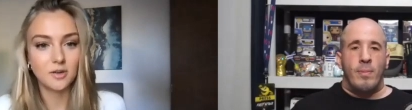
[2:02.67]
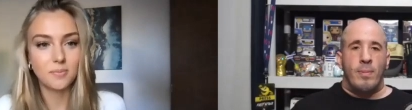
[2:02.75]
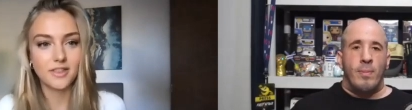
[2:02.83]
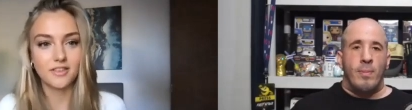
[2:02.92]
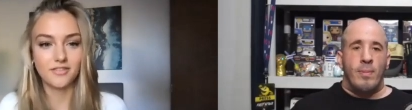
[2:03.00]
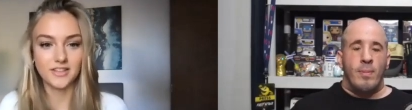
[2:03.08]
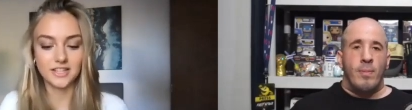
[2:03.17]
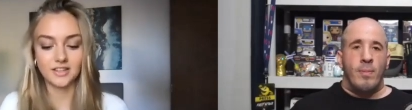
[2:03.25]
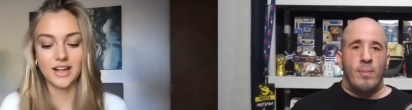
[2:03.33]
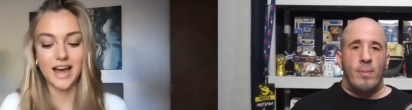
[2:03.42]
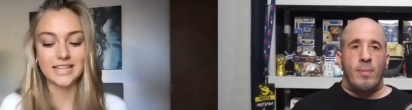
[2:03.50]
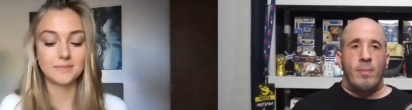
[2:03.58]
Speaker 1: but the physical
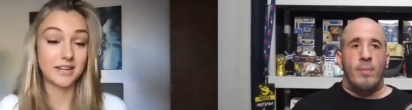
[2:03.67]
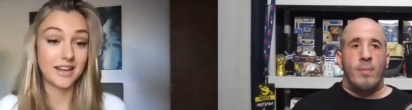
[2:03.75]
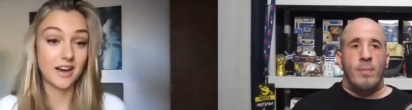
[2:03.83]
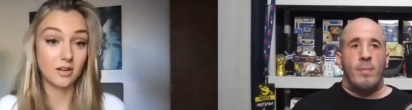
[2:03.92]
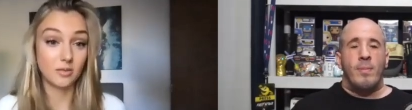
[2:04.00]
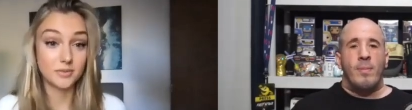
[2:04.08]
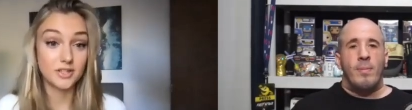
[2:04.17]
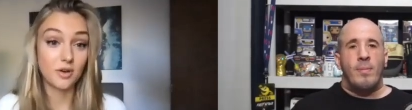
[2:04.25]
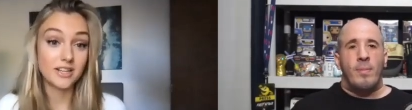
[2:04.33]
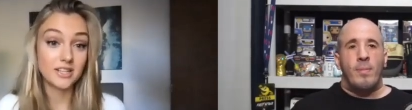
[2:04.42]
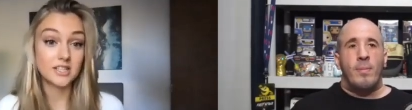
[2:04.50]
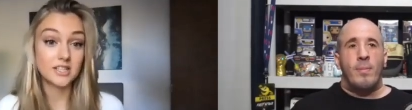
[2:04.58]
aspect helps. So
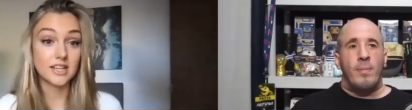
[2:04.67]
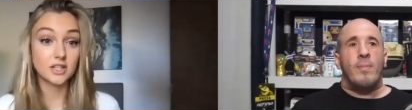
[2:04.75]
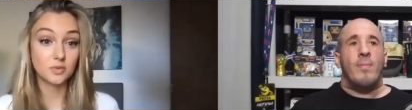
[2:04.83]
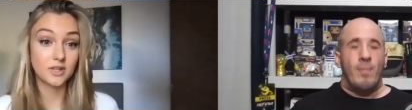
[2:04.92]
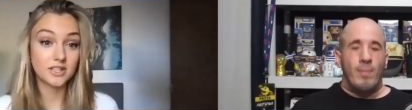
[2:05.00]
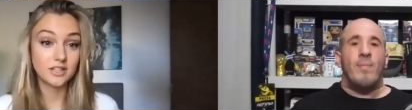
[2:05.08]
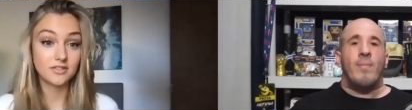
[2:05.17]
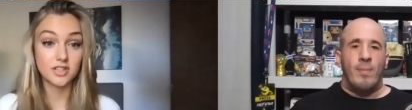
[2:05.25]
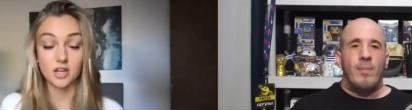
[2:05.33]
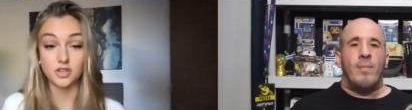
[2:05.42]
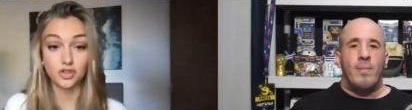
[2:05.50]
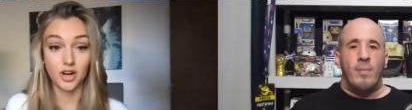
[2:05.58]
I did six weeks of
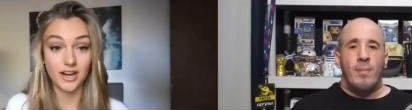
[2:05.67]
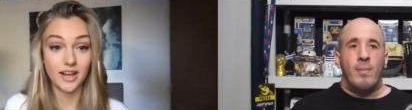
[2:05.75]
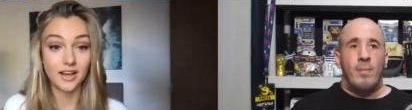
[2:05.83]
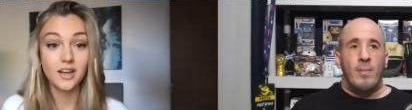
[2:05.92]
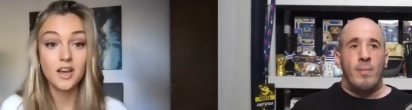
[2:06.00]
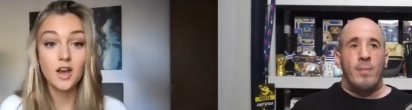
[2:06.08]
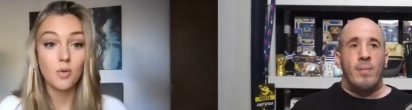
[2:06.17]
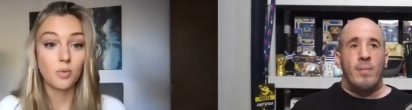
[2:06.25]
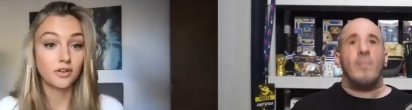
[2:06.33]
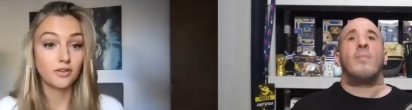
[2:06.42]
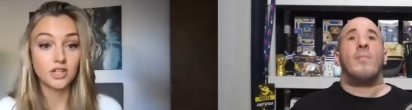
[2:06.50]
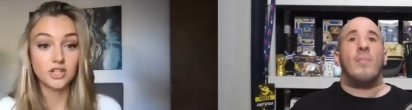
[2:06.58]
stunt training where
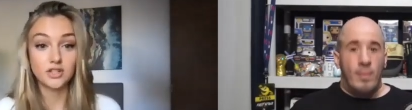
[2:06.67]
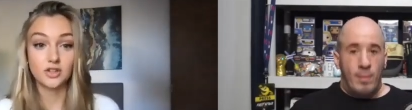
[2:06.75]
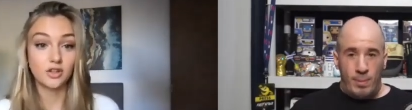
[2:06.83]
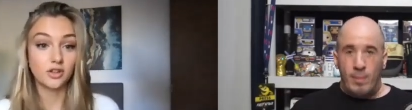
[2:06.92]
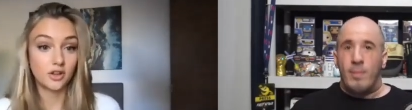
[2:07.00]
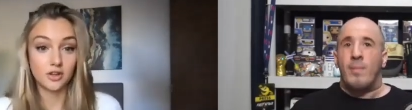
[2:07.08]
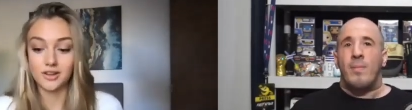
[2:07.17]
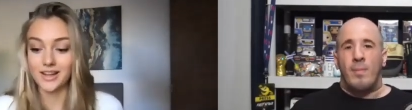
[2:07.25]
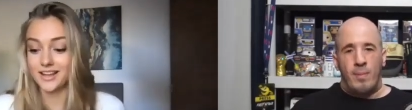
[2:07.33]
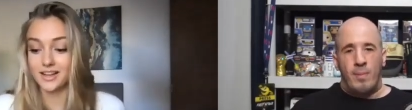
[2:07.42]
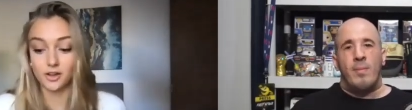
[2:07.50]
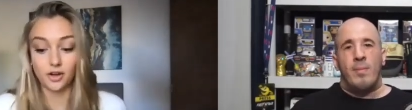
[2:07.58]
you just
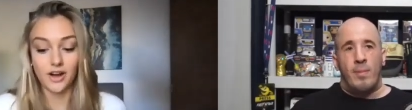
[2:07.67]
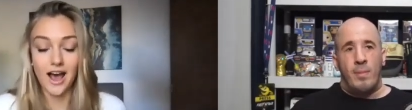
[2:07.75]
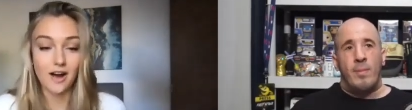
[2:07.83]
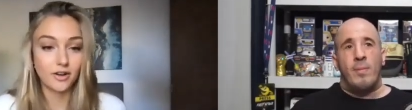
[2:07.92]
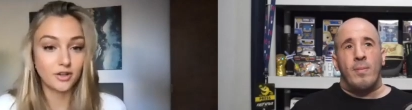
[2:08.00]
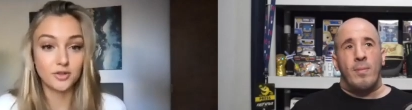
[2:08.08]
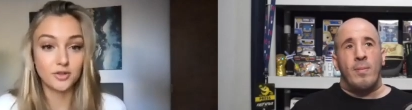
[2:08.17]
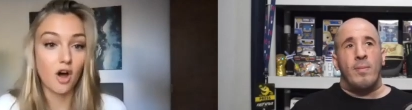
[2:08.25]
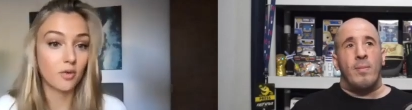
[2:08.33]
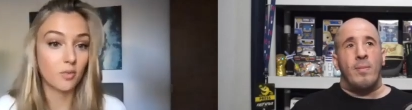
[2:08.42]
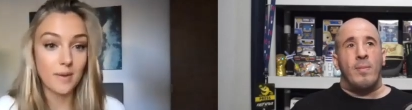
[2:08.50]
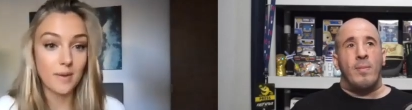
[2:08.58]
like learn how to use all
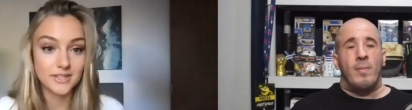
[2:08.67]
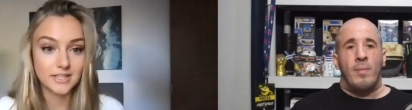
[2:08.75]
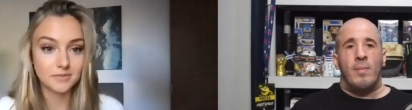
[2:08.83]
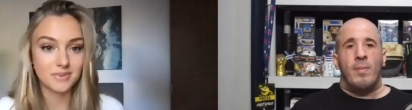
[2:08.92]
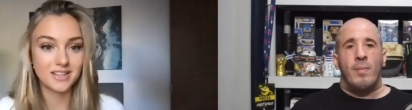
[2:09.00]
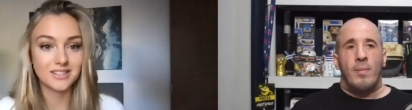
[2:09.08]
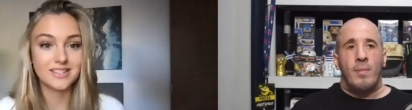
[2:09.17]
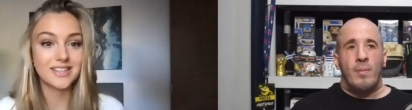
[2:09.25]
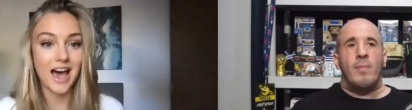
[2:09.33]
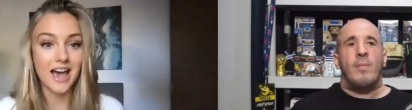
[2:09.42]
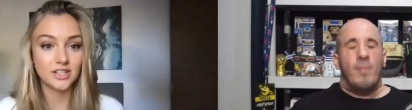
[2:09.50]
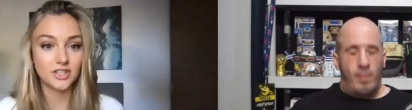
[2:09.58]
the weapons because
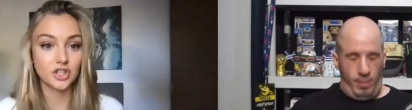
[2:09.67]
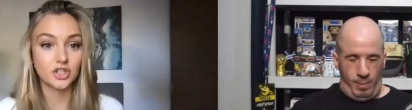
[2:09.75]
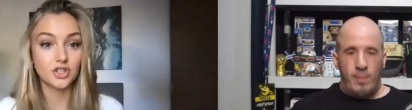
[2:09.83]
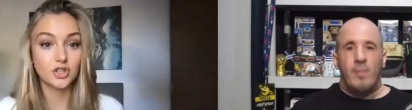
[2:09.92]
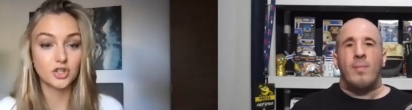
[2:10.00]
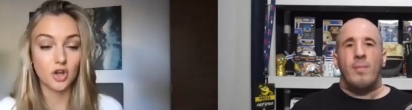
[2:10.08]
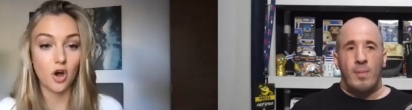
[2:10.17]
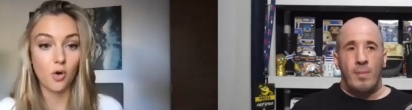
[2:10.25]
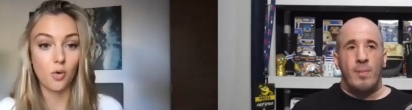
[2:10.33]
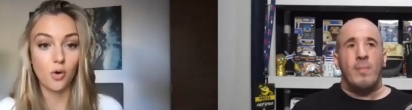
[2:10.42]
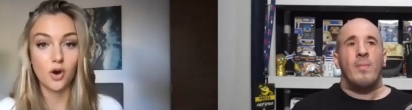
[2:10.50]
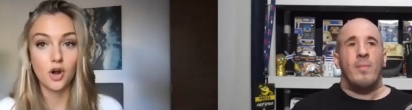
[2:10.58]
Sky is just
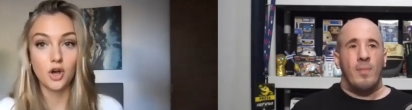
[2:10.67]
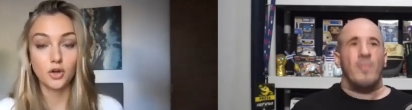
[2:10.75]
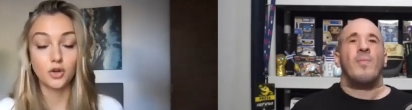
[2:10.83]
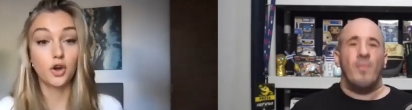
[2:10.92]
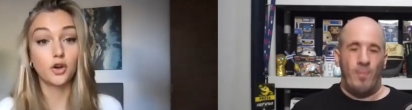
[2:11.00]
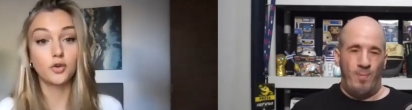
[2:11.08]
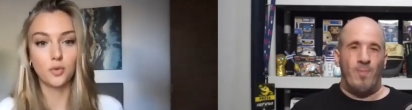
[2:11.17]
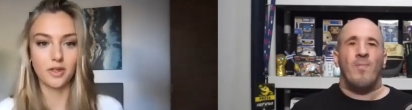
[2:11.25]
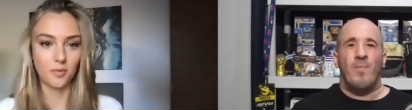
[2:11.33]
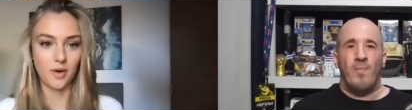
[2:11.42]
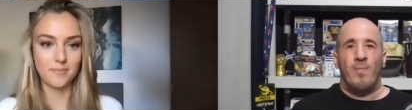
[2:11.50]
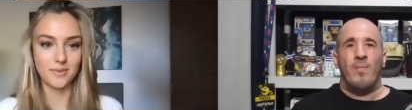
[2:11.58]
so good with
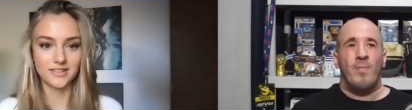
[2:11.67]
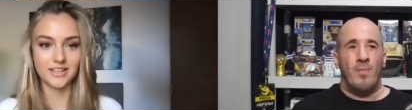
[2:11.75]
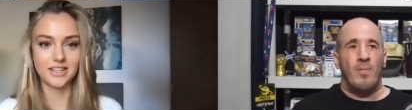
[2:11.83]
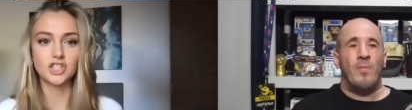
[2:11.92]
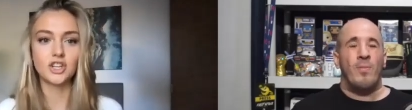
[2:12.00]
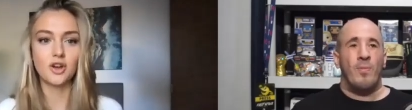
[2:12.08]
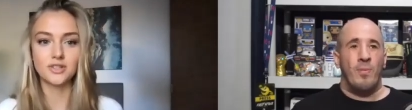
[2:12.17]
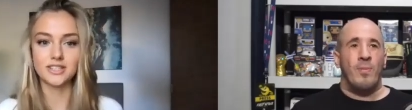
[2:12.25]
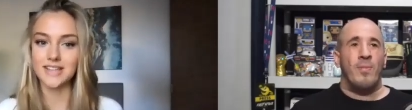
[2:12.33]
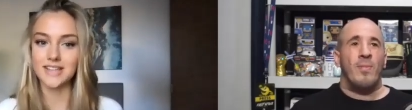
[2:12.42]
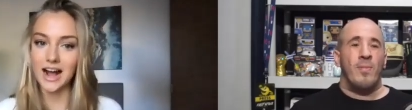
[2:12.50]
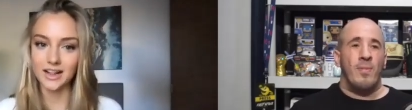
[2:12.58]
weapons and she knows
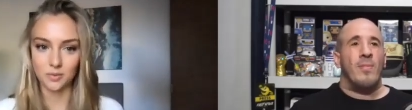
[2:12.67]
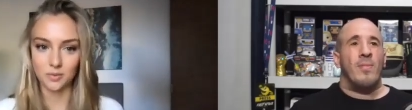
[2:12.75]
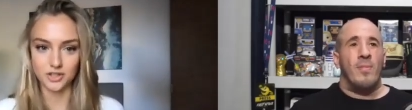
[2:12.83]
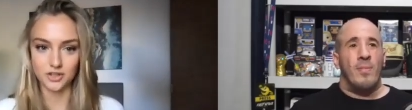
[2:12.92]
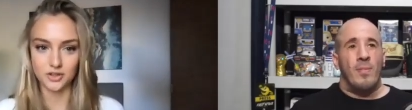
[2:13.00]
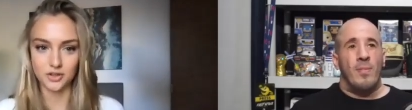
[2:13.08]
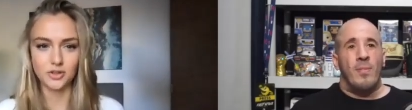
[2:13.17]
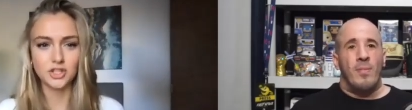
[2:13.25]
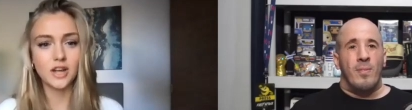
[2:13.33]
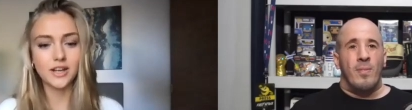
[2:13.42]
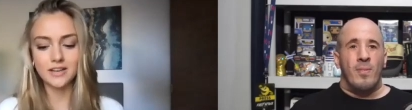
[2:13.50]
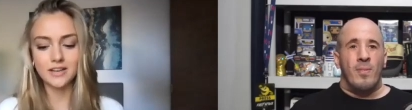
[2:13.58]
exactly what to do. And she,
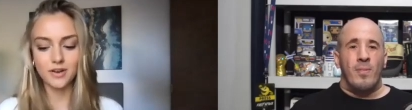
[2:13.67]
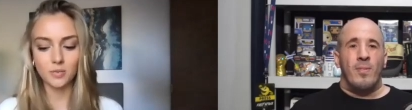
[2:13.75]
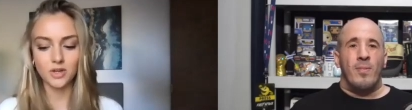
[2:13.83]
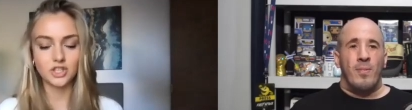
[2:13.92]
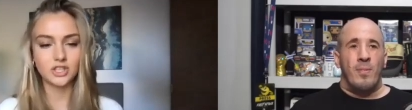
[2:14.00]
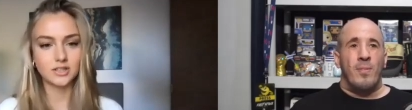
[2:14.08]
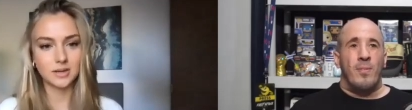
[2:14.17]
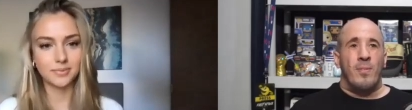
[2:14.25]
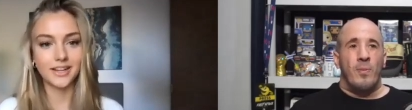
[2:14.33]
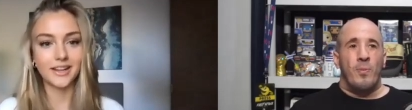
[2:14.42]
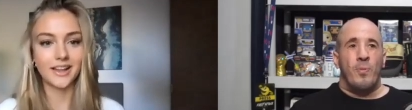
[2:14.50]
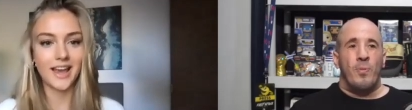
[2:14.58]
even when she's
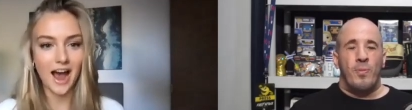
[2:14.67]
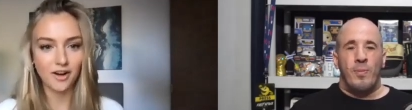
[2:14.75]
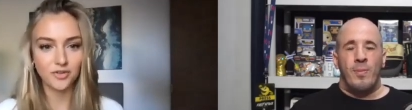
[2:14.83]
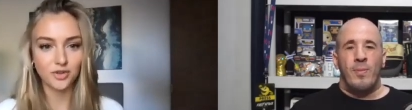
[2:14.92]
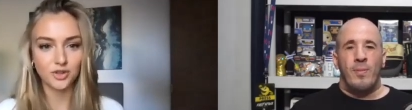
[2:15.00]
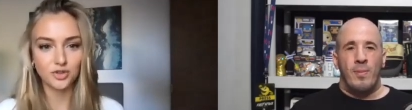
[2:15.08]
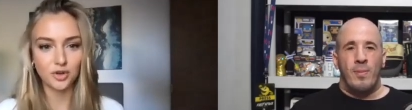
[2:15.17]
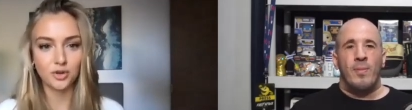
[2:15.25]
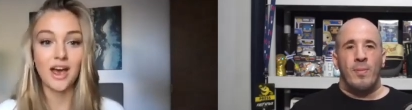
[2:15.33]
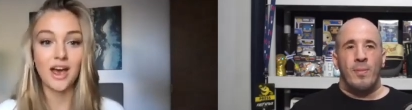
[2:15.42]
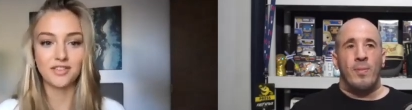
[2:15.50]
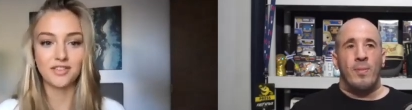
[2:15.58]
completely out of control,
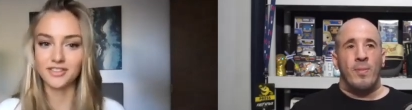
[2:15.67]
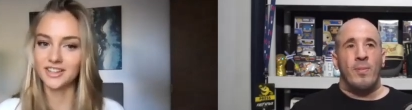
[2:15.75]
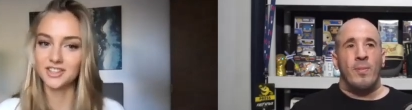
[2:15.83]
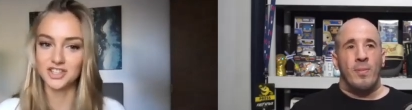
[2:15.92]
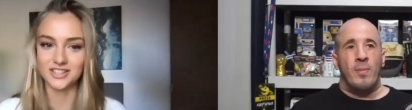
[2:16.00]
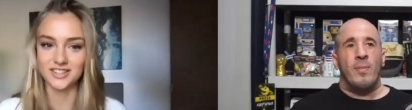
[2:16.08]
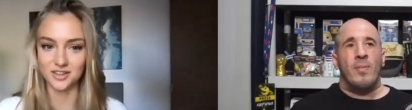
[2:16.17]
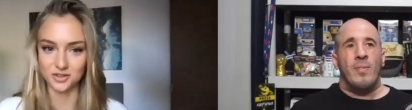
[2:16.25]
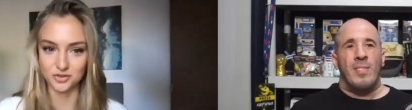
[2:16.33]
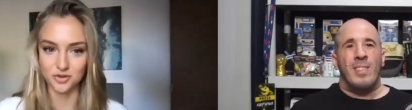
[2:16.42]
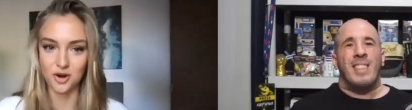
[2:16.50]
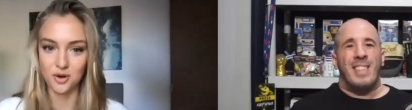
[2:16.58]
you have the feeling she's in
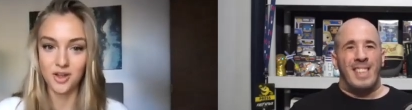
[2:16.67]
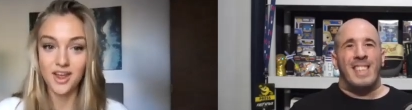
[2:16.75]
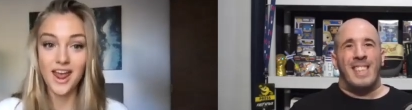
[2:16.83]
control.